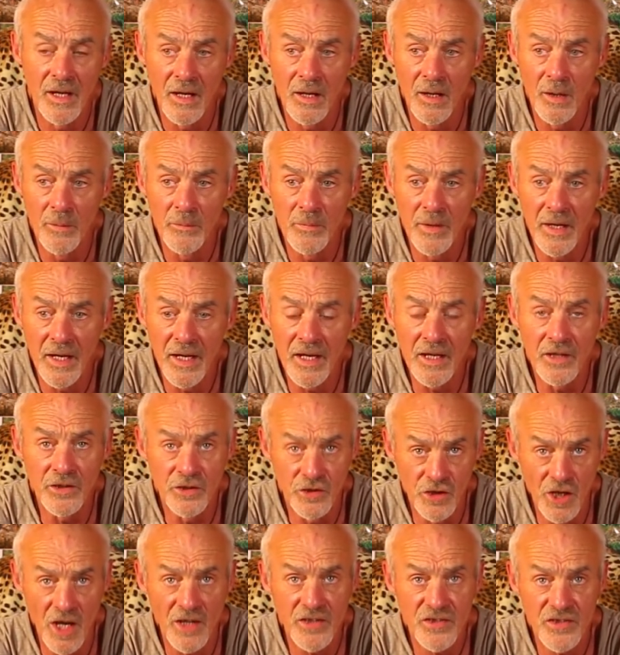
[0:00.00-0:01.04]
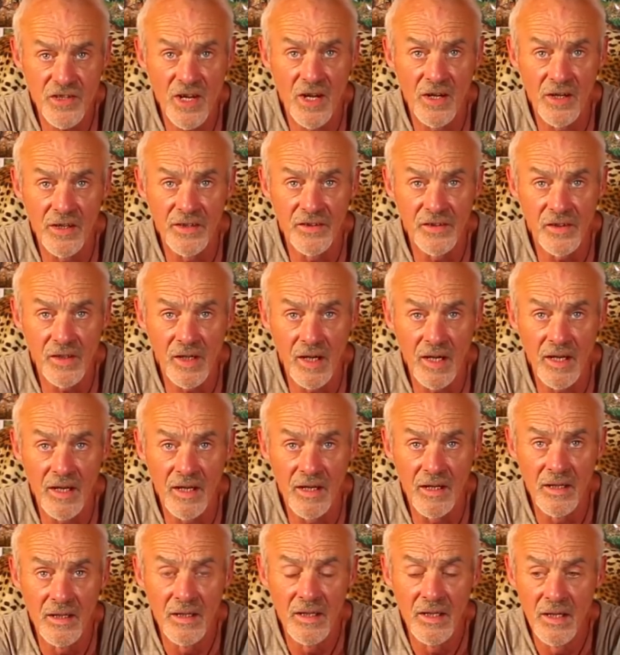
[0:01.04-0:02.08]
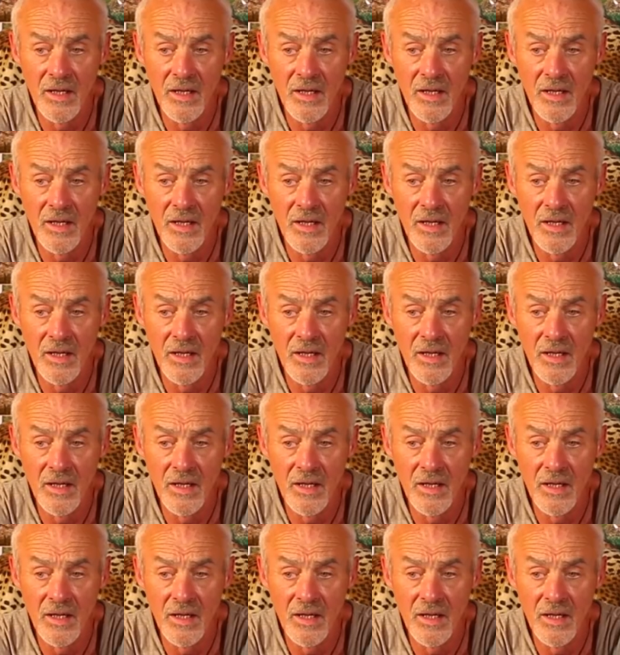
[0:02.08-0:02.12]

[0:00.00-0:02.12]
It had just started to clear.